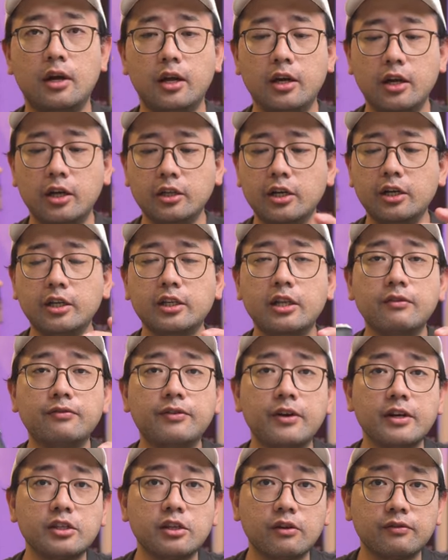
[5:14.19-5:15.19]
Another
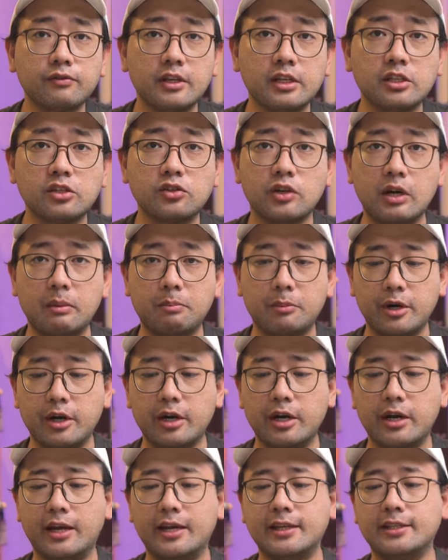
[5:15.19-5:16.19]
difference of this
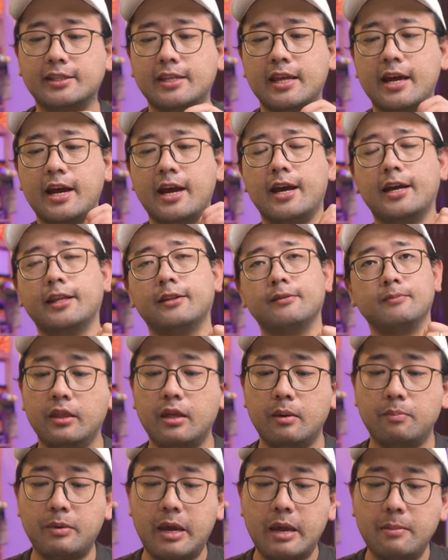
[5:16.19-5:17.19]
dripper is that
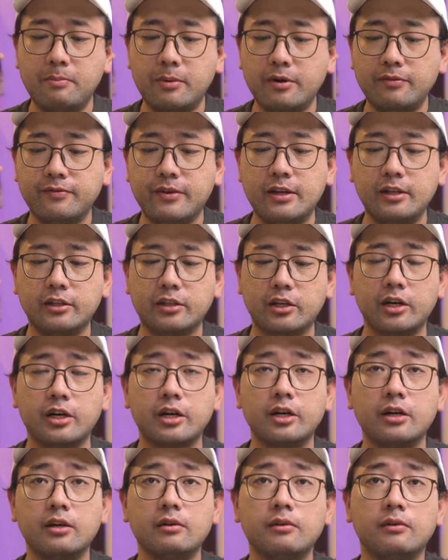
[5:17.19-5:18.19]
the paper
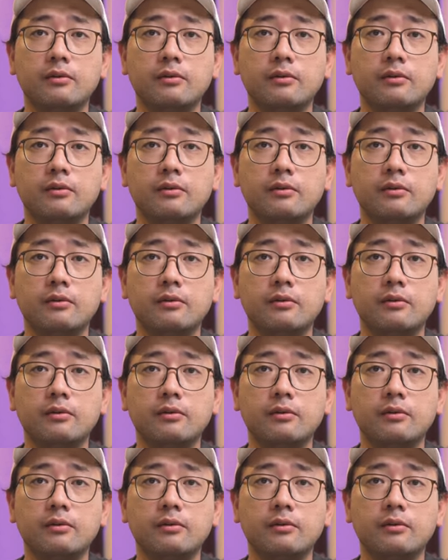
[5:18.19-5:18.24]
filter,